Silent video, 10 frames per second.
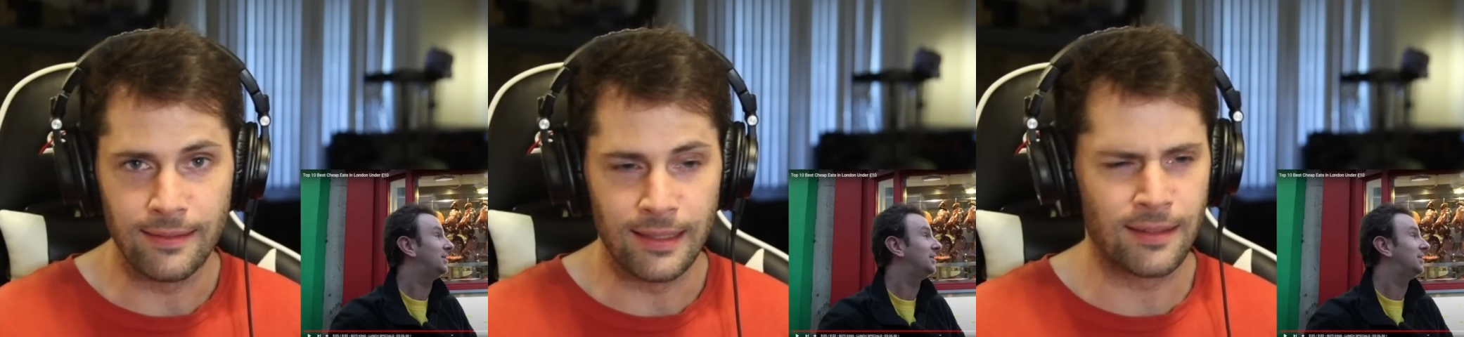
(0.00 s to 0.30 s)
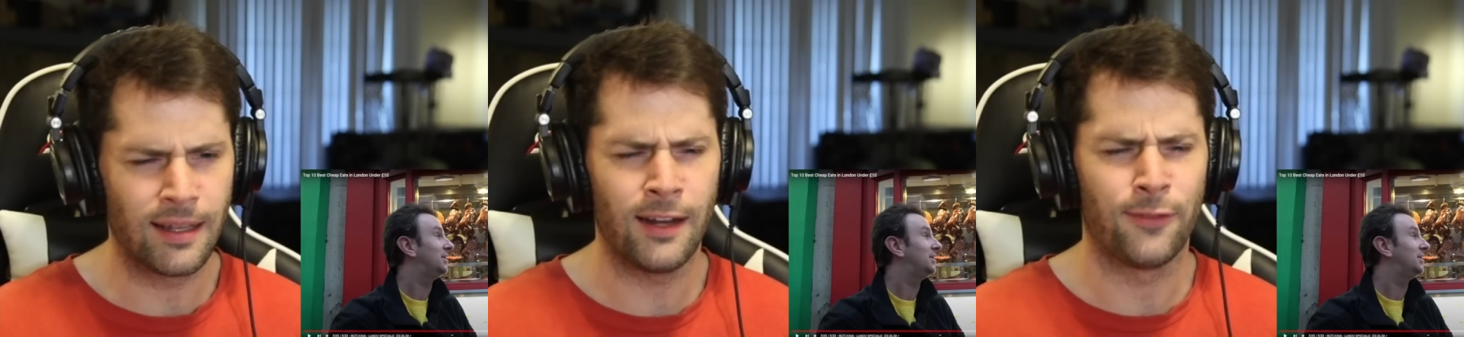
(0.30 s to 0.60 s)
Speaker 1: It's
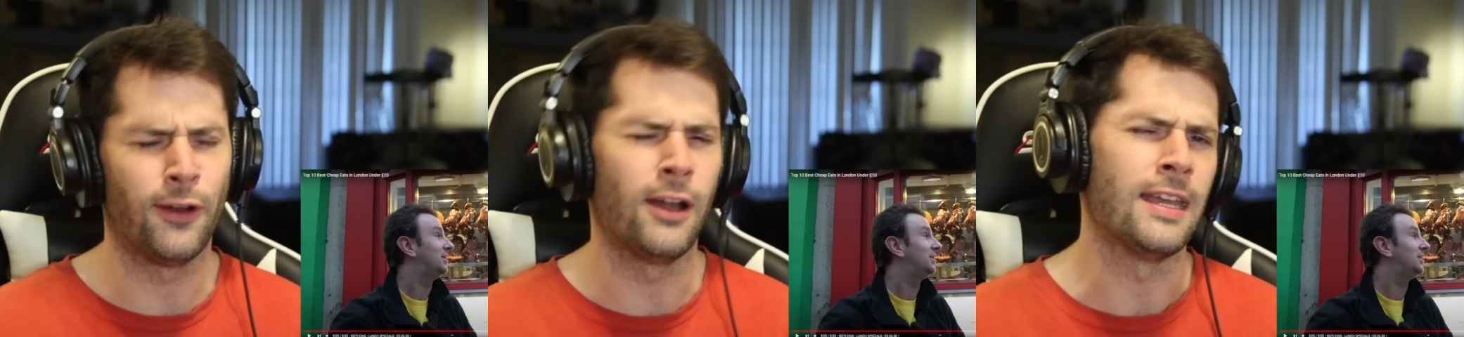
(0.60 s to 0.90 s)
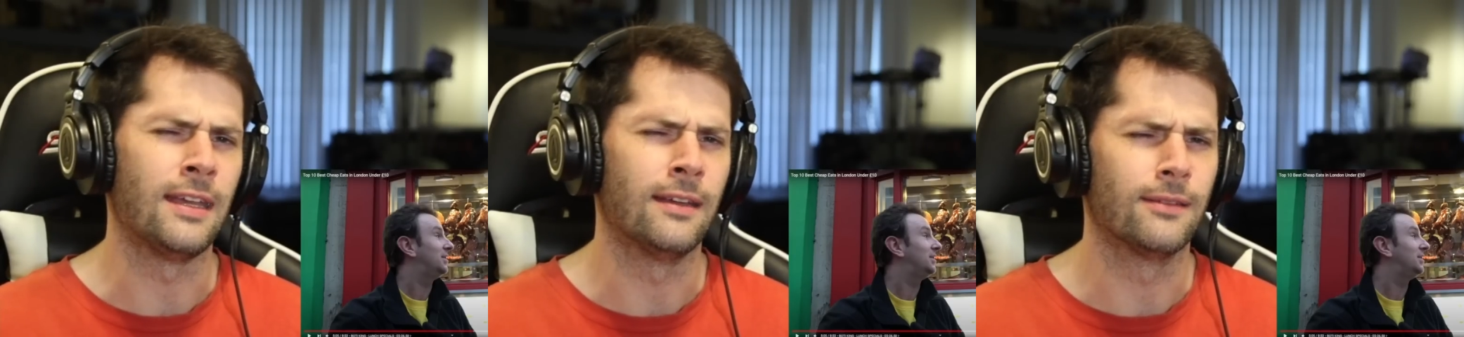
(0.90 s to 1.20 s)
kind of
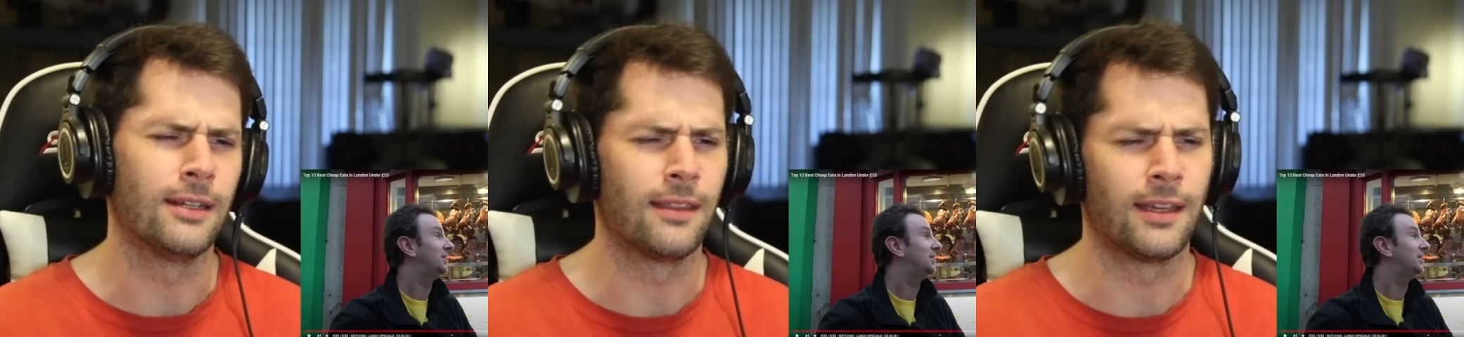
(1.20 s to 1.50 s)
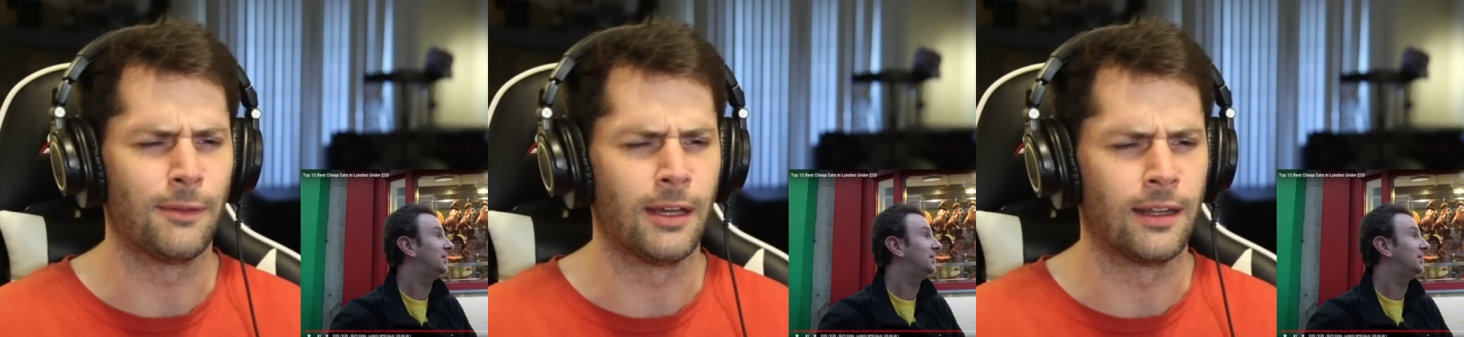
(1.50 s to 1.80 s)
funny when you think
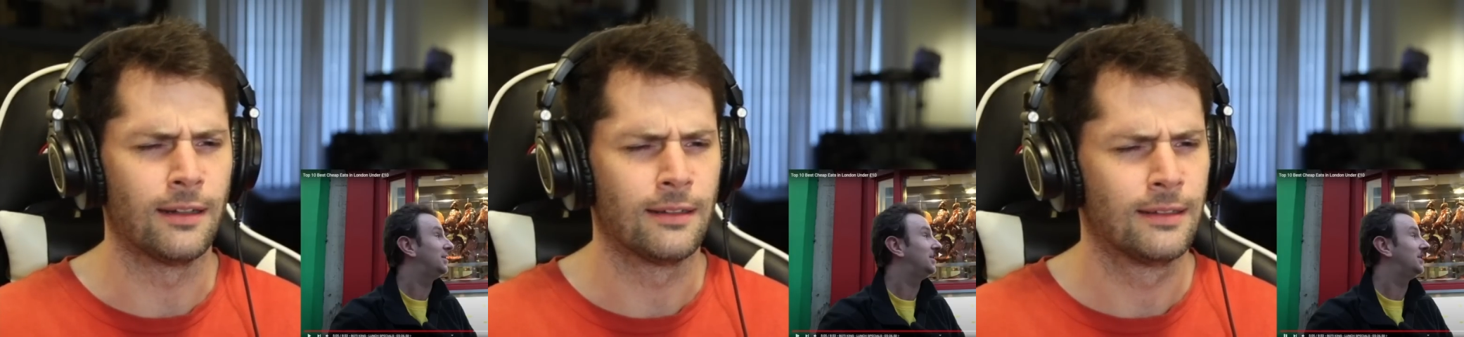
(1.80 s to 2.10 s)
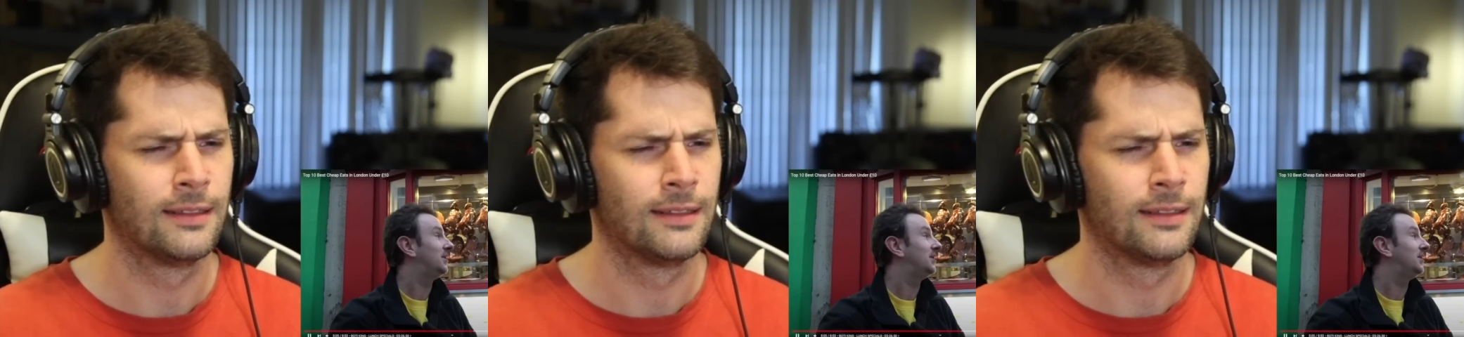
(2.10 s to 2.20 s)
about it.